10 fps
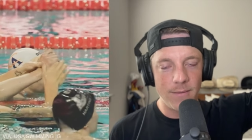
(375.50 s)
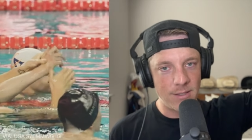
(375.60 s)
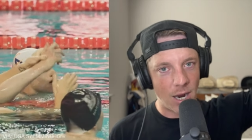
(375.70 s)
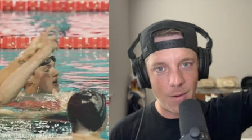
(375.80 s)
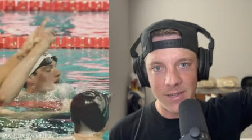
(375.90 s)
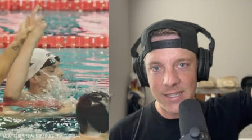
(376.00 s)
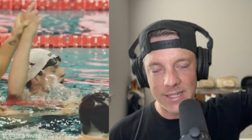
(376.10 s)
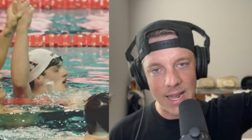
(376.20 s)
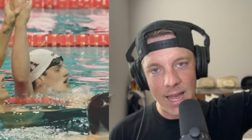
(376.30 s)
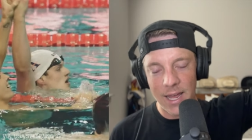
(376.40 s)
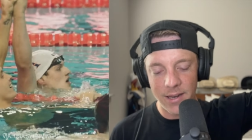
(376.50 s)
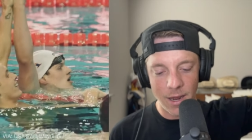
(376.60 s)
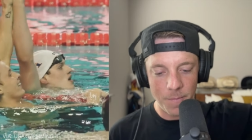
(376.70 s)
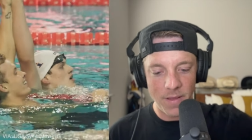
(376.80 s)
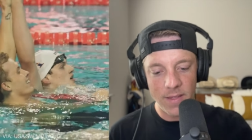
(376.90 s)
Thomas's hand
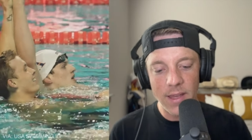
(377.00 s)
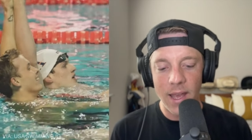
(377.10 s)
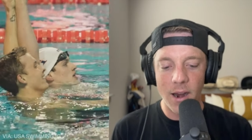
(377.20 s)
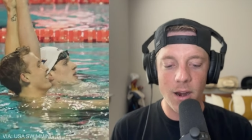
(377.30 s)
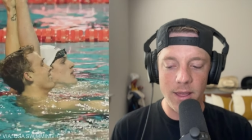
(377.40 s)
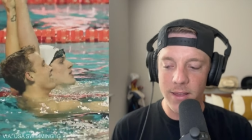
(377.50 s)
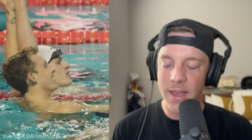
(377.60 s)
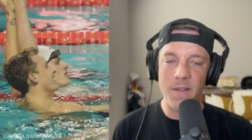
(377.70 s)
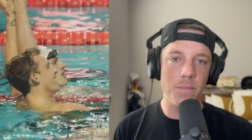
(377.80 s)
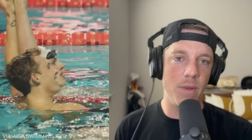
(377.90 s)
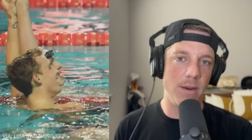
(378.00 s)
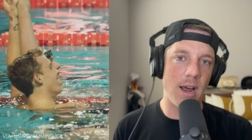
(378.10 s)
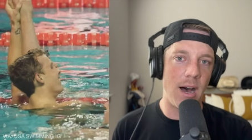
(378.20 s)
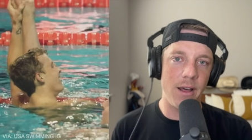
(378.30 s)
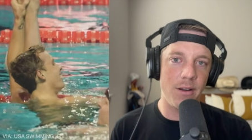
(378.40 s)
up in the air. He gave him the
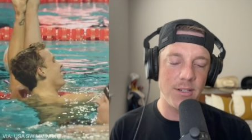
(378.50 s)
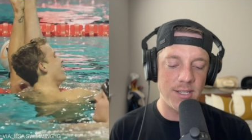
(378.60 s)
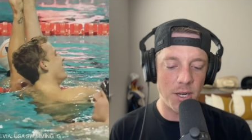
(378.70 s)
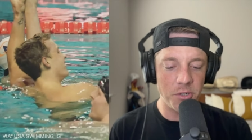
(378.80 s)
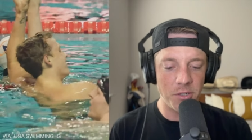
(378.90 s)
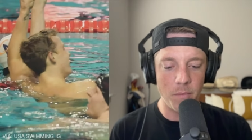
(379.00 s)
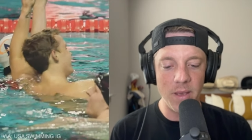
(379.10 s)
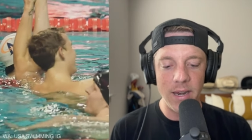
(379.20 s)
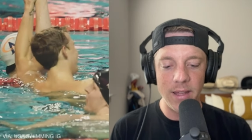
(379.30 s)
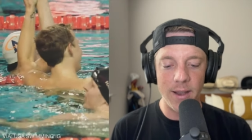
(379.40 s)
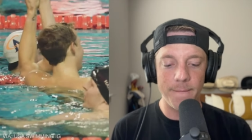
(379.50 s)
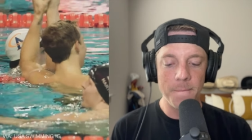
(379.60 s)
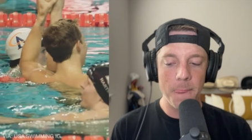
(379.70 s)
nod on social media.